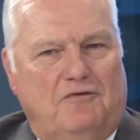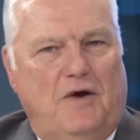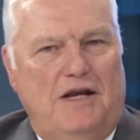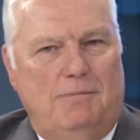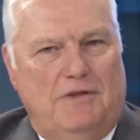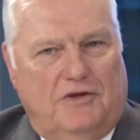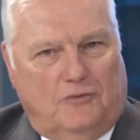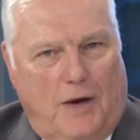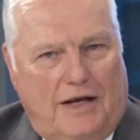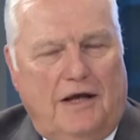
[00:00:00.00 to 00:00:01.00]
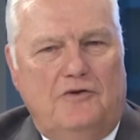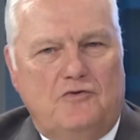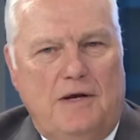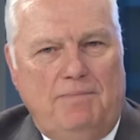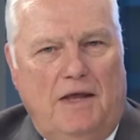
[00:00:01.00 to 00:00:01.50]
freedom of this great
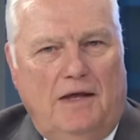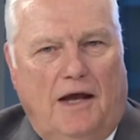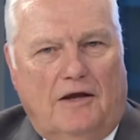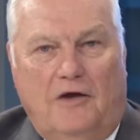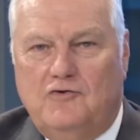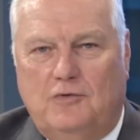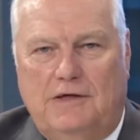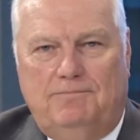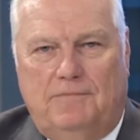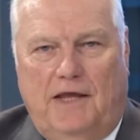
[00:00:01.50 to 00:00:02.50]
country, a country